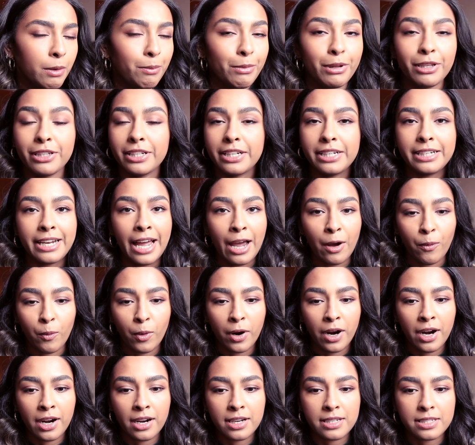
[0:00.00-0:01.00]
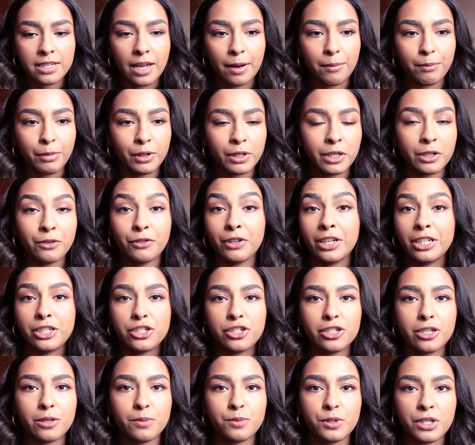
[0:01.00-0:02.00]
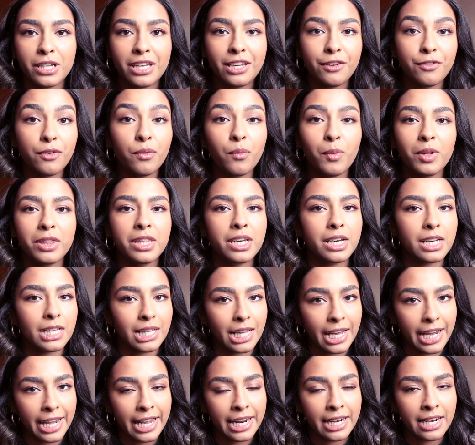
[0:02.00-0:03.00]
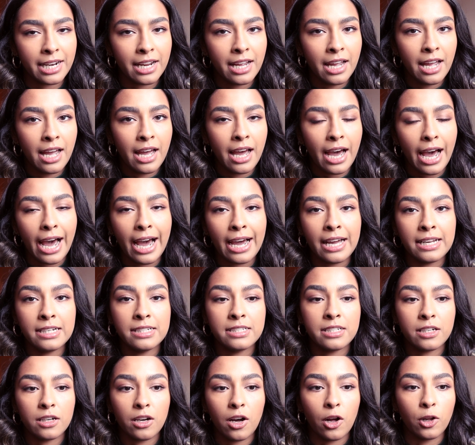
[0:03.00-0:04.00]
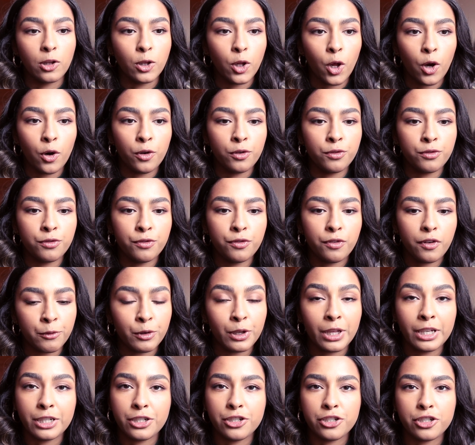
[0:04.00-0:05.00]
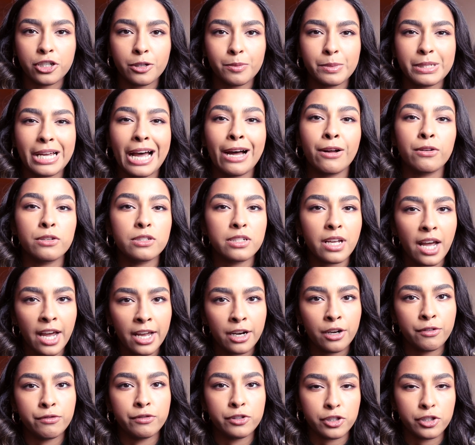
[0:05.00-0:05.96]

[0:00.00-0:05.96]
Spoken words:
building networks and building relationships even with the client, and a lot of relationships outside of